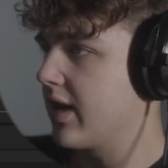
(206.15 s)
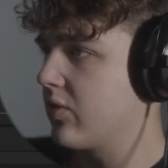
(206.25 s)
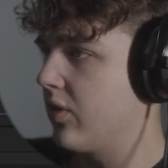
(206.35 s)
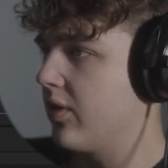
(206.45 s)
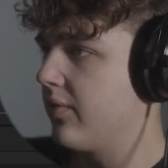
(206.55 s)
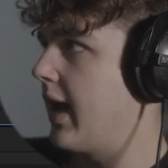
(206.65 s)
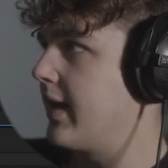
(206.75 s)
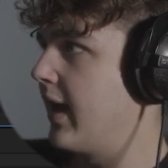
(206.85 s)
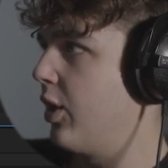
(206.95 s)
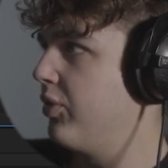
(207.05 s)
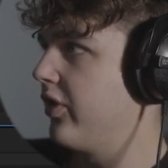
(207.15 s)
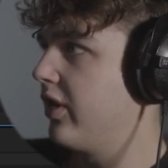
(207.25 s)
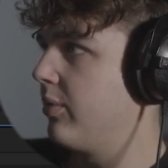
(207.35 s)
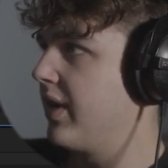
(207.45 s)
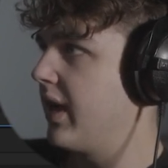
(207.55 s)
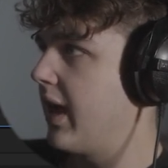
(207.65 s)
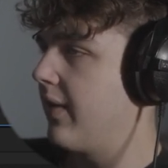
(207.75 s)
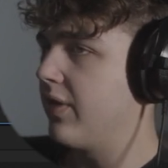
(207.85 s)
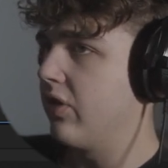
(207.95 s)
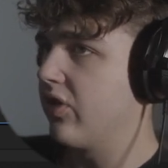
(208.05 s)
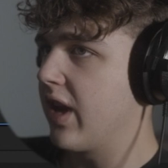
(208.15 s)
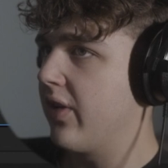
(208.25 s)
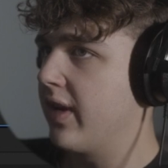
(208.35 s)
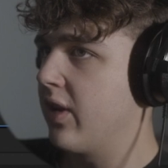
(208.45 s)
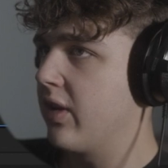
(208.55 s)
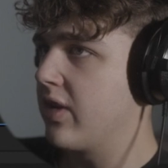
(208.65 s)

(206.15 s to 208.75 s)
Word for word: next one, and it helps a little bit if you scale it out,